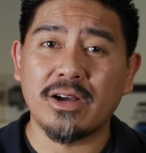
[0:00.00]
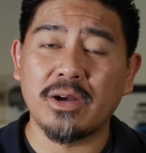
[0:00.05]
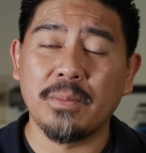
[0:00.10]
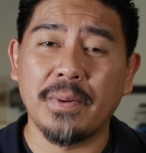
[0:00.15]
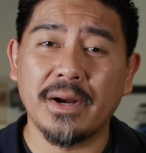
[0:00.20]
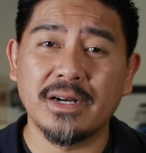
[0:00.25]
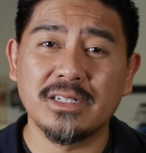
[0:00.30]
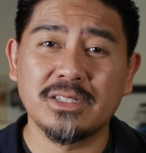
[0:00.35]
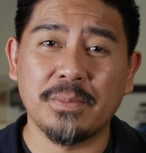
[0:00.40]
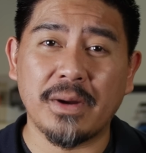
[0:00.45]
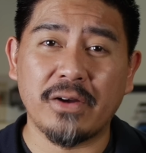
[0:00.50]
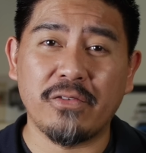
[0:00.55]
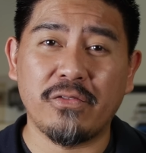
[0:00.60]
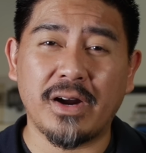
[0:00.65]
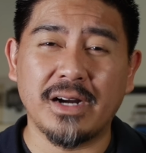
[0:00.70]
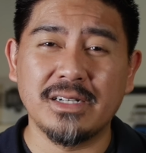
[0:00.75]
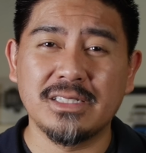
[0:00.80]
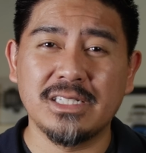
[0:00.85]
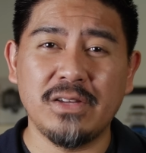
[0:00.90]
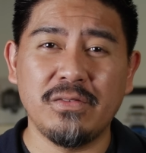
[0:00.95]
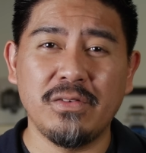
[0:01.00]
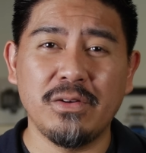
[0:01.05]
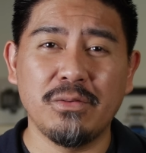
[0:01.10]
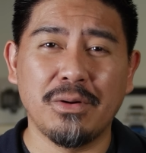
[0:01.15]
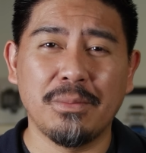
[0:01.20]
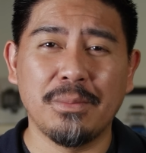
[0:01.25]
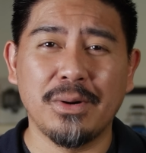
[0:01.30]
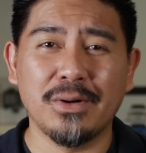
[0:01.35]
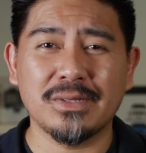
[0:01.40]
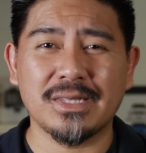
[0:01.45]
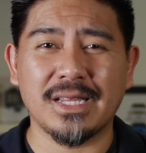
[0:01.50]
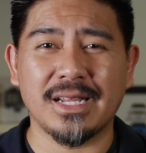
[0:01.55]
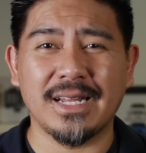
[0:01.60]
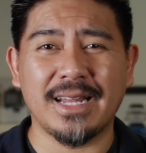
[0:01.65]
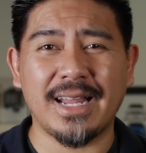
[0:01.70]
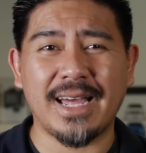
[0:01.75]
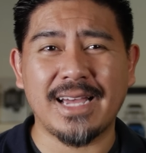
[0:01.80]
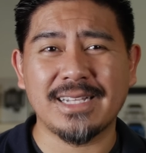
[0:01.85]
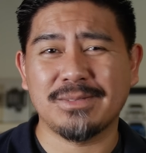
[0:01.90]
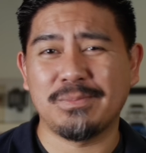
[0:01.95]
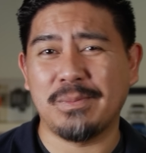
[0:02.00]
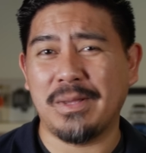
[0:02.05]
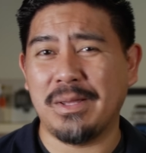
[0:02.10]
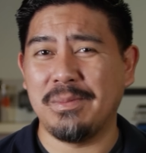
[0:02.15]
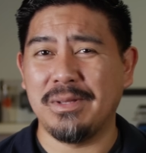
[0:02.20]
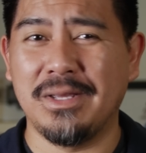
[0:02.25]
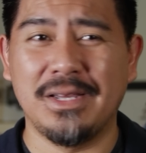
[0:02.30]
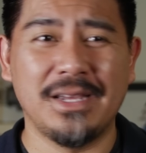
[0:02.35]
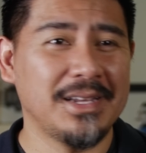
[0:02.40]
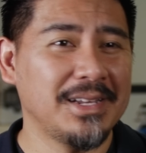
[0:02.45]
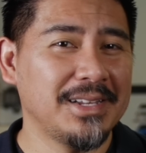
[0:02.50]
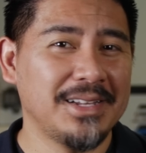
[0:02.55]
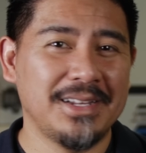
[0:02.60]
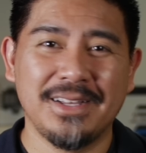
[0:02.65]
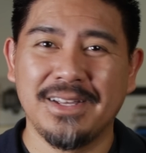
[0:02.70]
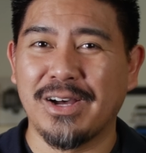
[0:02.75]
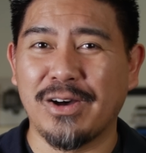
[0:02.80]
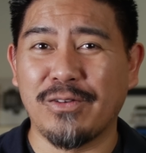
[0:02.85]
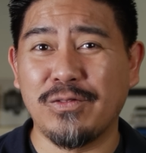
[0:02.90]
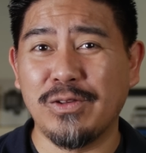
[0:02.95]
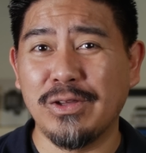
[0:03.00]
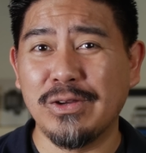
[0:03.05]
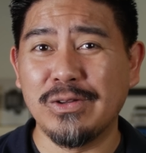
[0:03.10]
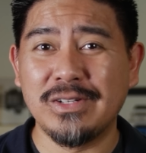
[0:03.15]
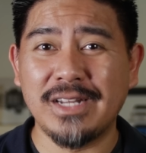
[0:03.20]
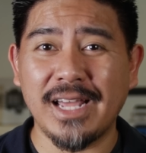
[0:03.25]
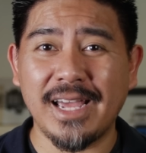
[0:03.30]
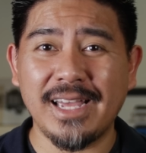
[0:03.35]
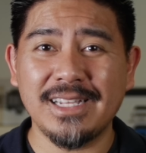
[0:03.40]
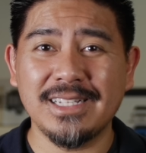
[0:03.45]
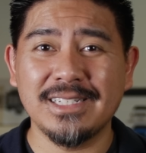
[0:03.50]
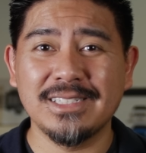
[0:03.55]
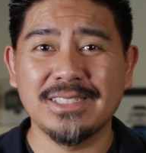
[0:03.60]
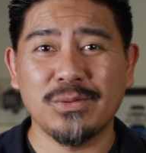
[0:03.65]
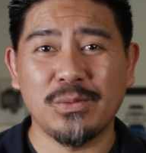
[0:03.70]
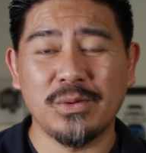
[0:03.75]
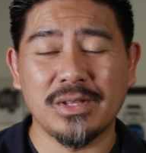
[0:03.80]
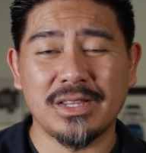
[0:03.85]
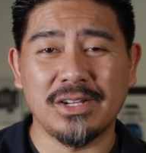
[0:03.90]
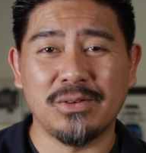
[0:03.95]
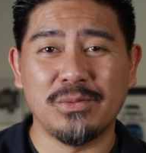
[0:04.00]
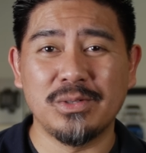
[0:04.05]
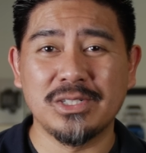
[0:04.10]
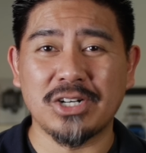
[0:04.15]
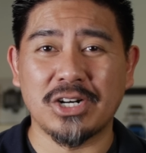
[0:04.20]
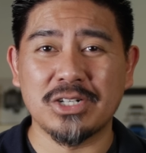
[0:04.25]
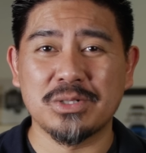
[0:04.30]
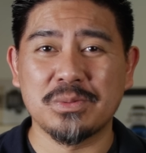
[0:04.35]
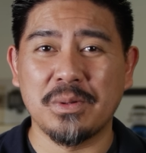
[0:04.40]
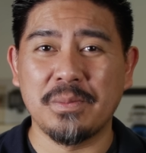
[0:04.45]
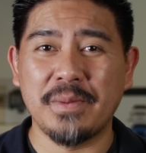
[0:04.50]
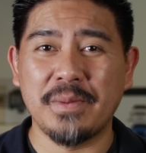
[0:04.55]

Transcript: compared to my Fire TV remote that lasts maybe a few days with a rechargeable